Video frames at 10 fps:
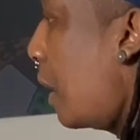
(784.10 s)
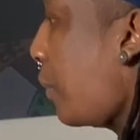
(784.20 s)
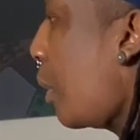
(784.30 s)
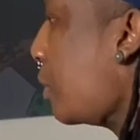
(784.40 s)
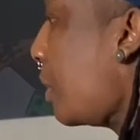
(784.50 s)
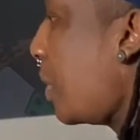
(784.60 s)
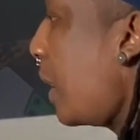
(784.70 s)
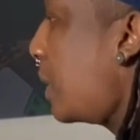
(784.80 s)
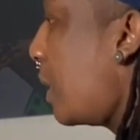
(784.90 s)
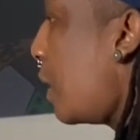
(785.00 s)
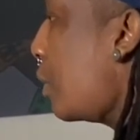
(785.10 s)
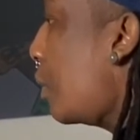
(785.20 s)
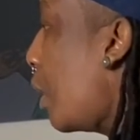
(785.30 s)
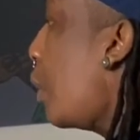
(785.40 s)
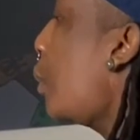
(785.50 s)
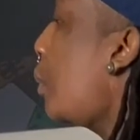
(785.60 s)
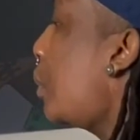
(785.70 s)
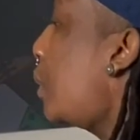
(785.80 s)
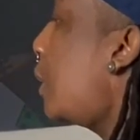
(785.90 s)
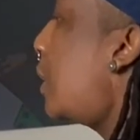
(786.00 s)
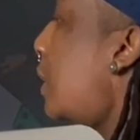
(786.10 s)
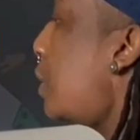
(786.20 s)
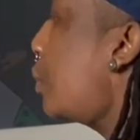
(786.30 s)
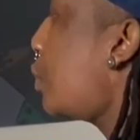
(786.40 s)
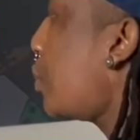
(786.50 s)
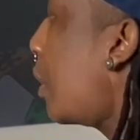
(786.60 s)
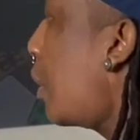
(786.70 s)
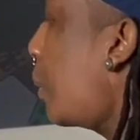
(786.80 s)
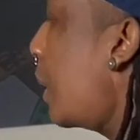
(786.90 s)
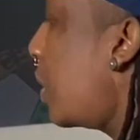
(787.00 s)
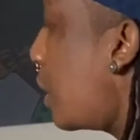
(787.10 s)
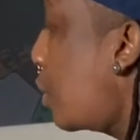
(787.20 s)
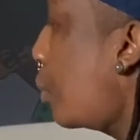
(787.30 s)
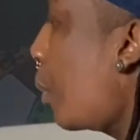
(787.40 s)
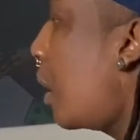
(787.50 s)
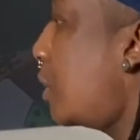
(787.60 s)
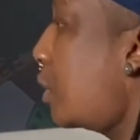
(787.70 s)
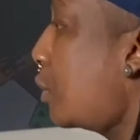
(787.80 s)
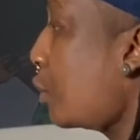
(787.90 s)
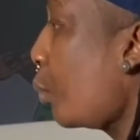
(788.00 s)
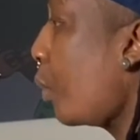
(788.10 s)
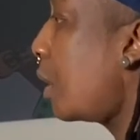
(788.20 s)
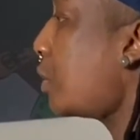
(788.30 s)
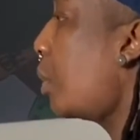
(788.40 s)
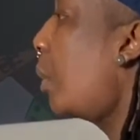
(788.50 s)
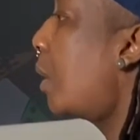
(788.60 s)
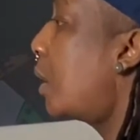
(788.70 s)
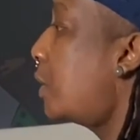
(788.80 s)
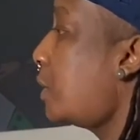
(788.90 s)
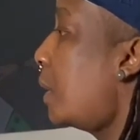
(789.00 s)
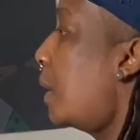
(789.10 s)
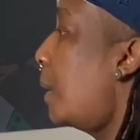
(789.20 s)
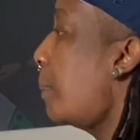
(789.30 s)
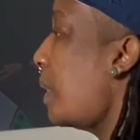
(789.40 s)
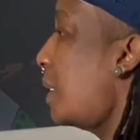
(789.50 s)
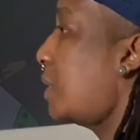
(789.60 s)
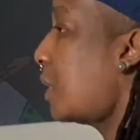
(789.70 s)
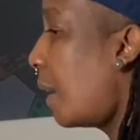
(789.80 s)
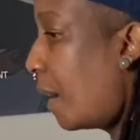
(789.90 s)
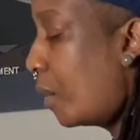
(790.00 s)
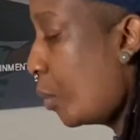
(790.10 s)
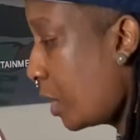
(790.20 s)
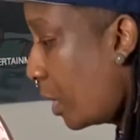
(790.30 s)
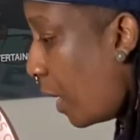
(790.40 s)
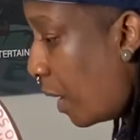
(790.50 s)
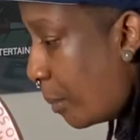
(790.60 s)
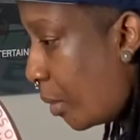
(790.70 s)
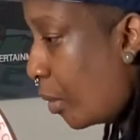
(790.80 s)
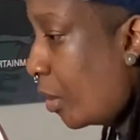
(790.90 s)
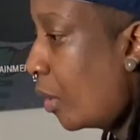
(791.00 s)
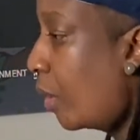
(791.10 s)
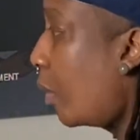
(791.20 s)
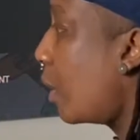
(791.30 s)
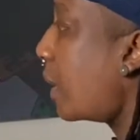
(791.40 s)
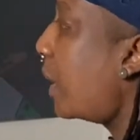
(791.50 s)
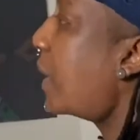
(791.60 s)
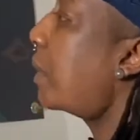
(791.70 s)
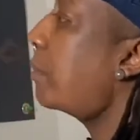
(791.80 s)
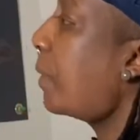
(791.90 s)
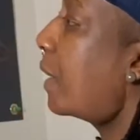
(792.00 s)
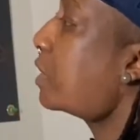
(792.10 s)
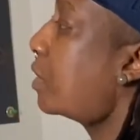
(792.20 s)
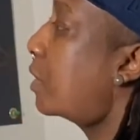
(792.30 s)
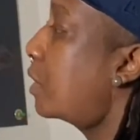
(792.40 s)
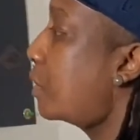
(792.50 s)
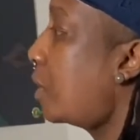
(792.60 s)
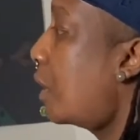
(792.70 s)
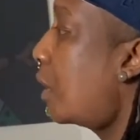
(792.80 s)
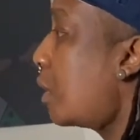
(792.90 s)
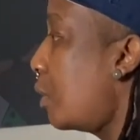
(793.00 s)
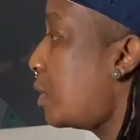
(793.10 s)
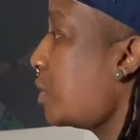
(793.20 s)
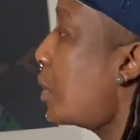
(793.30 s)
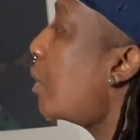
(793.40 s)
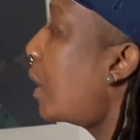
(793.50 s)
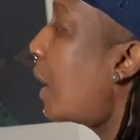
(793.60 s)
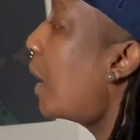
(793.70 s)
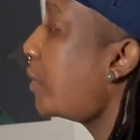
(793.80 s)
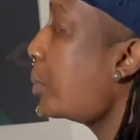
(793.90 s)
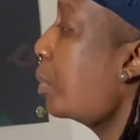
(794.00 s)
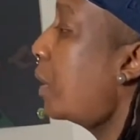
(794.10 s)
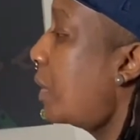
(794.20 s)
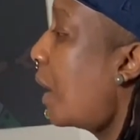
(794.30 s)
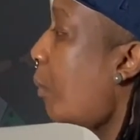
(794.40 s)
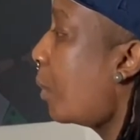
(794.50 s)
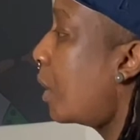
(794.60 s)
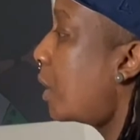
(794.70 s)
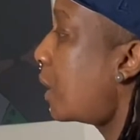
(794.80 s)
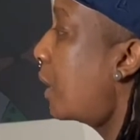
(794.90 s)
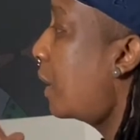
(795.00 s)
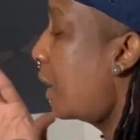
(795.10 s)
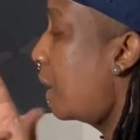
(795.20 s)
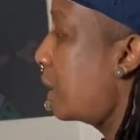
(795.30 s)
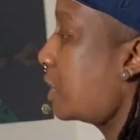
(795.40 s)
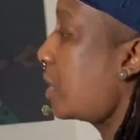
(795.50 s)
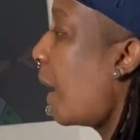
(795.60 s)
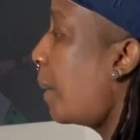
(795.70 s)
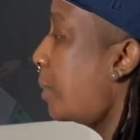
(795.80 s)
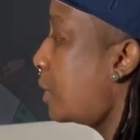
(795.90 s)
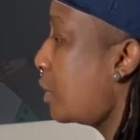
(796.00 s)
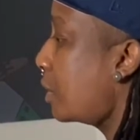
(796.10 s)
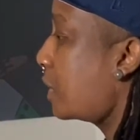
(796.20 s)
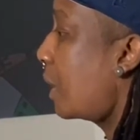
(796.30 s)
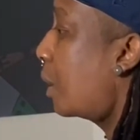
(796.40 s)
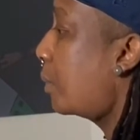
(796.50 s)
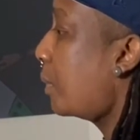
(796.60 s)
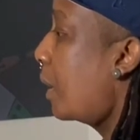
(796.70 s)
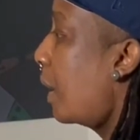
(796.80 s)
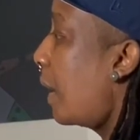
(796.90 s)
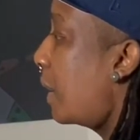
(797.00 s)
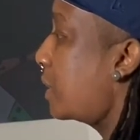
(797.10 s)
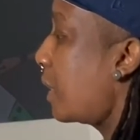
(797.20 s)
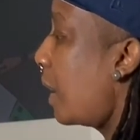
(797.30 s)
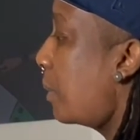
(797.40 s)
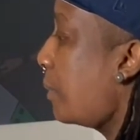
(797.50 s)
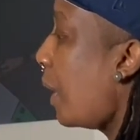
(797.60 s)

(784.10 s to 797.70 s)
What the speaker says: if those are things that you struggle with and you want to work towards being signed with a label or getting investors, you're still going to have to put in that work and establish yourself as a